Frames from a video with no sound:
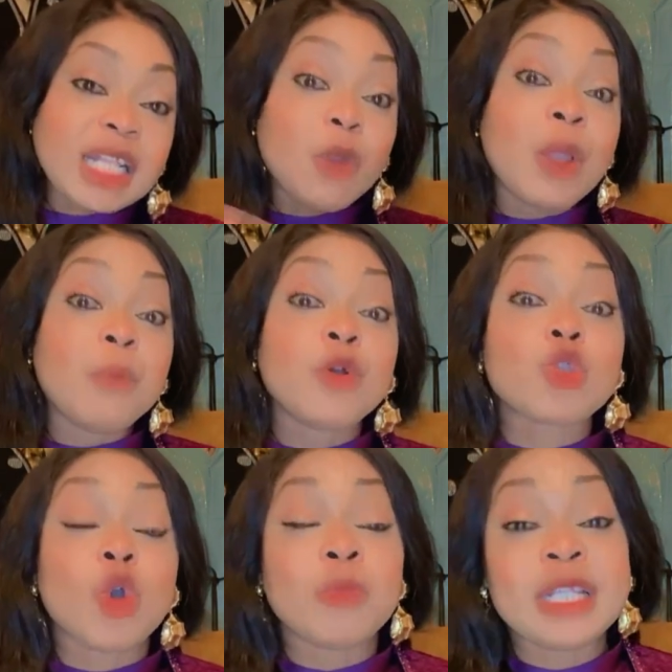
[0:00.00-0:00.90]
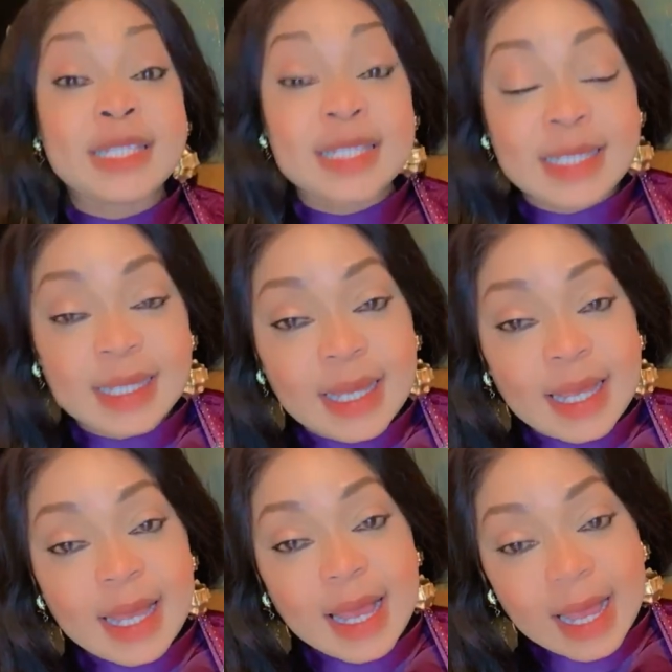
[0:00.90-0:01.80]
They were both committing
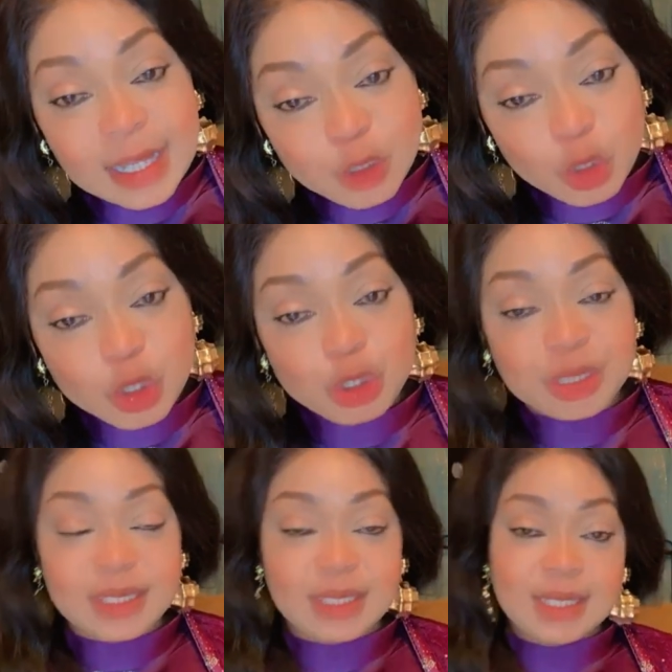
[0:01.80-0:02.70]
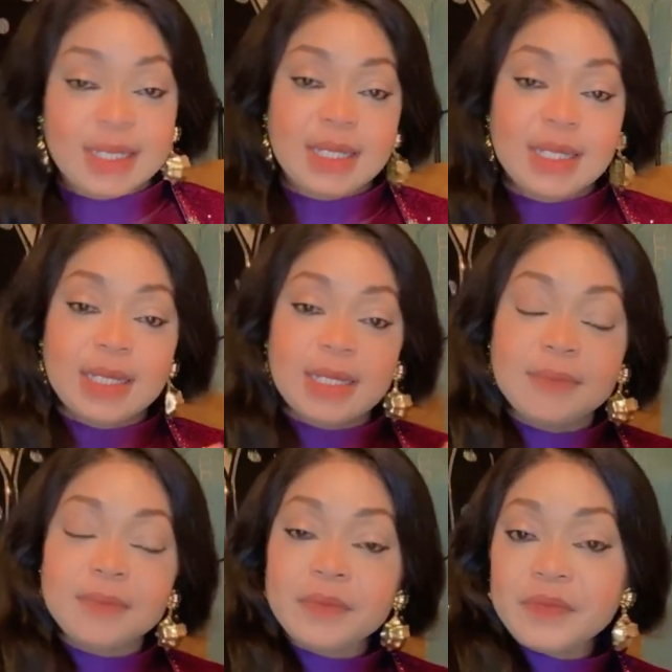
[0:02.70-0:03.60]
adultery.
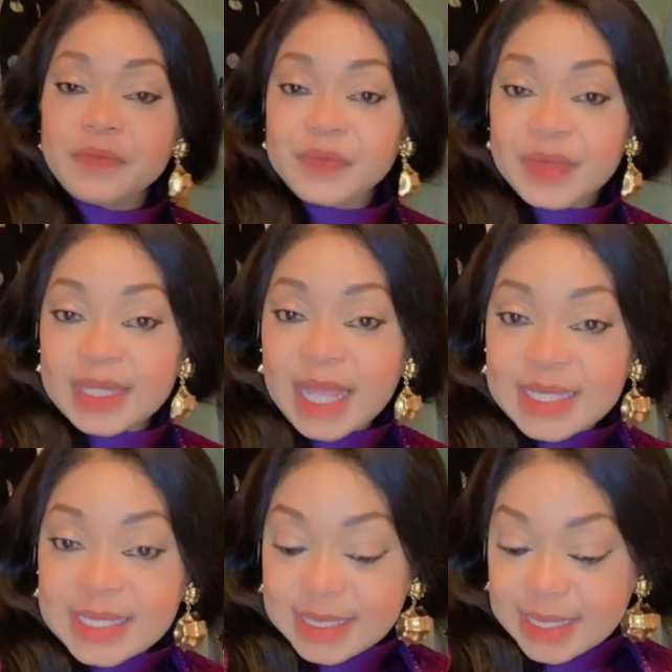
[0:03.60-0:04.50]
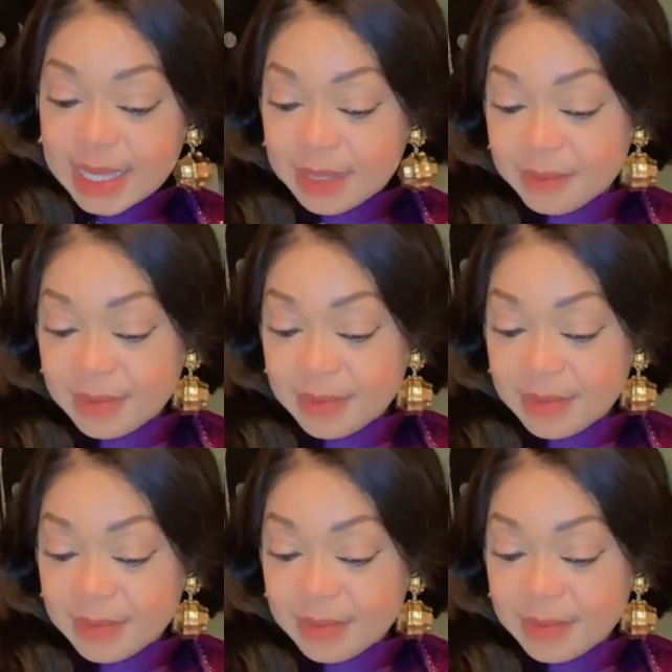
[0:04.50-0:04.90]
That is